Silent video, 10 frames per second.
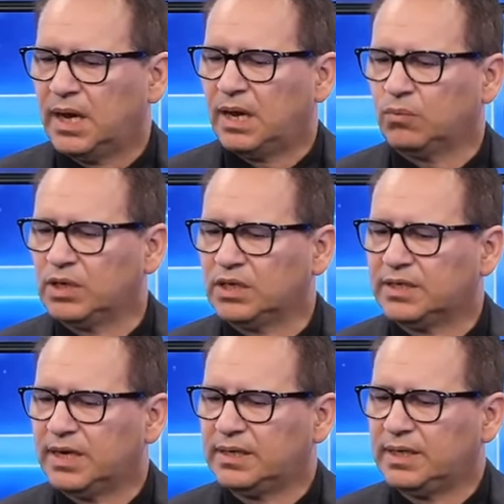Real
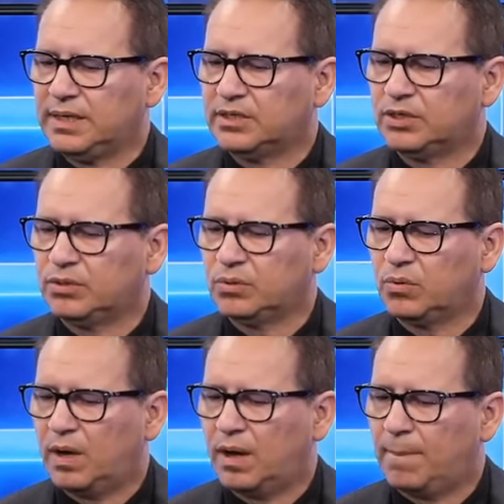estate, need
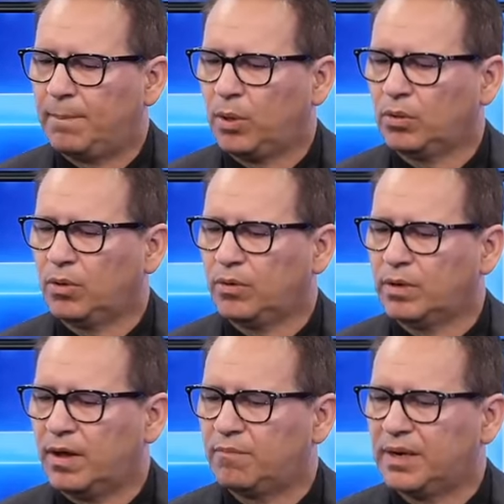to
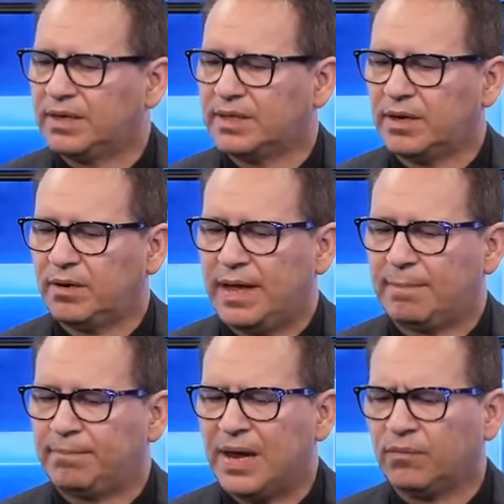boatload of money to enter
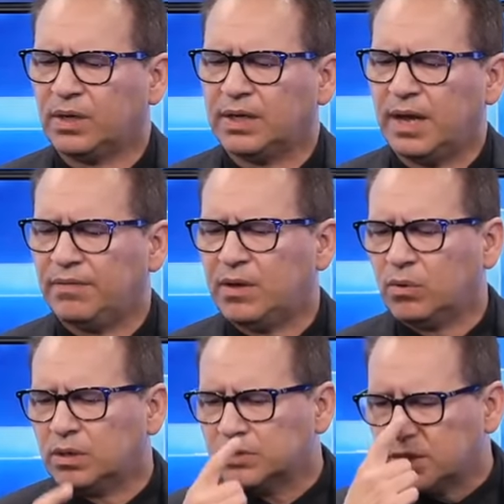that. Not really. I think
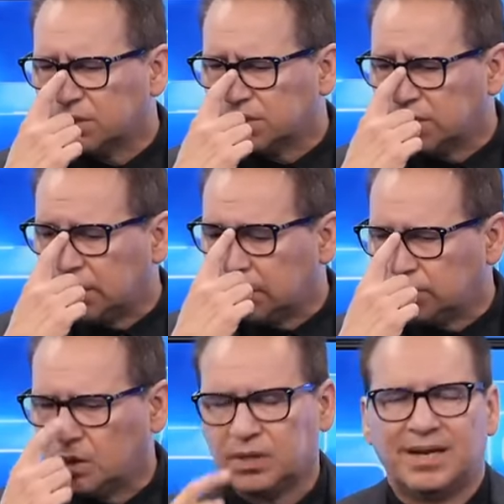we're going to start to see
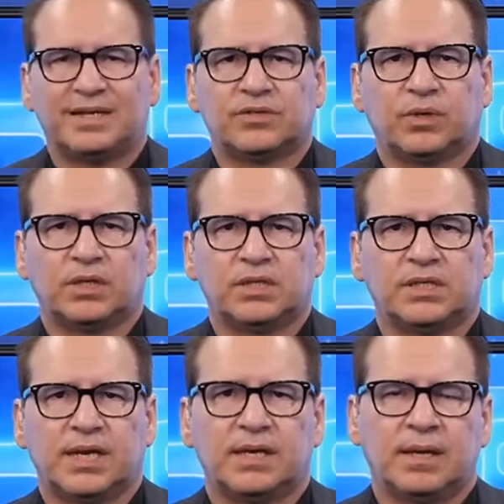some tokenized real
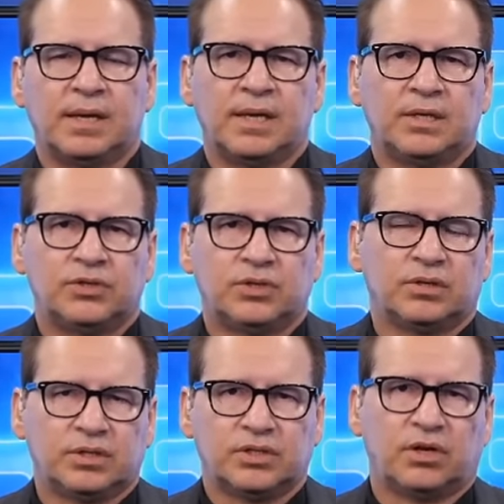estate
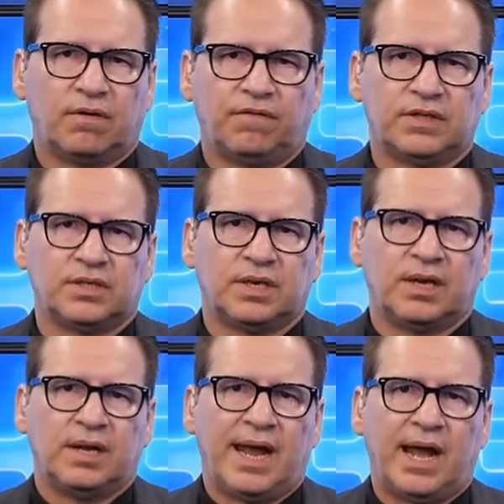start to surface
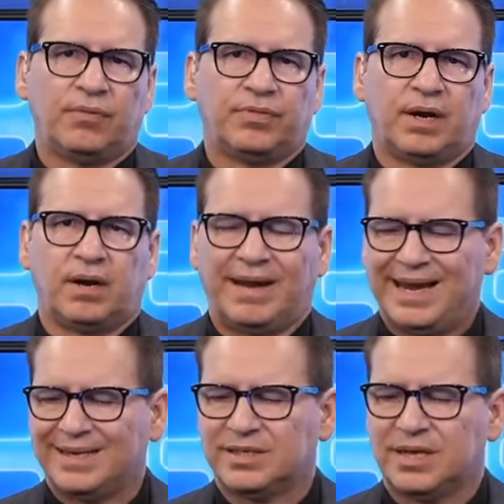out there.
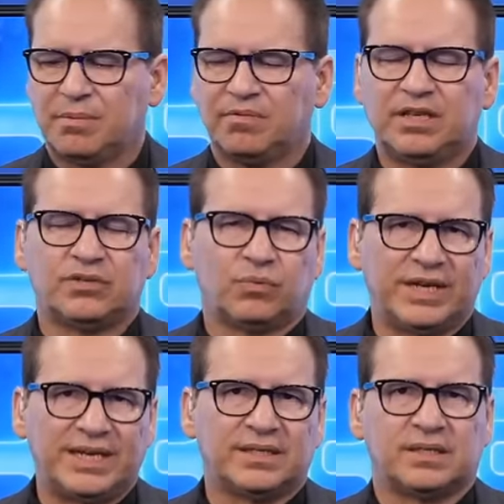And some of these
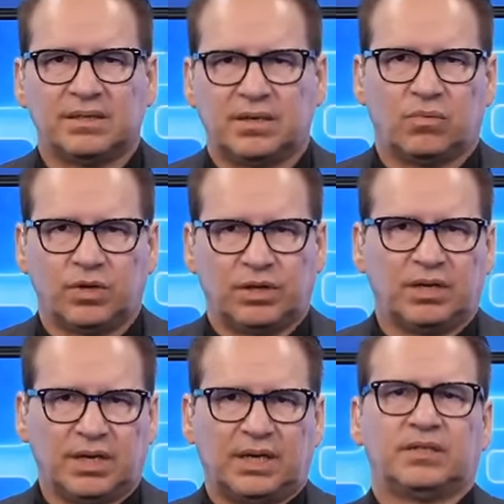REITs, you know, where you
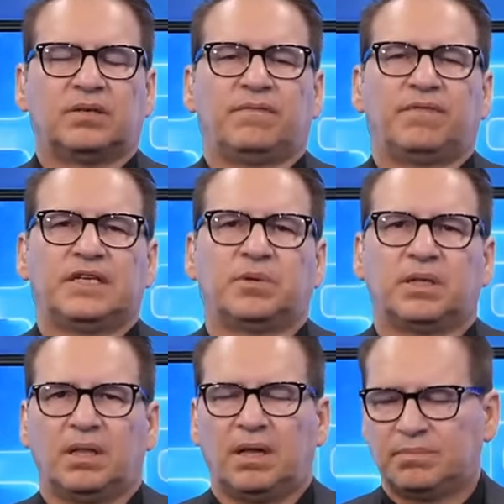can get into
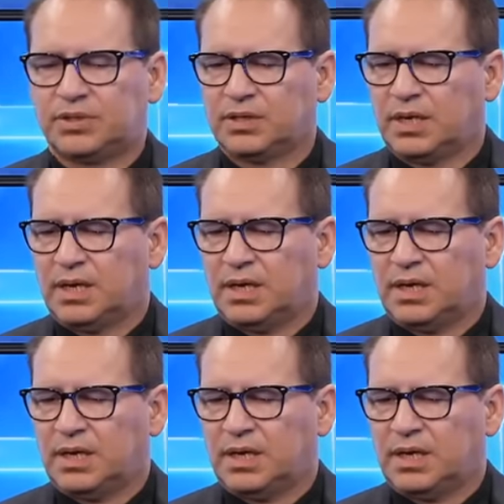investment clubs,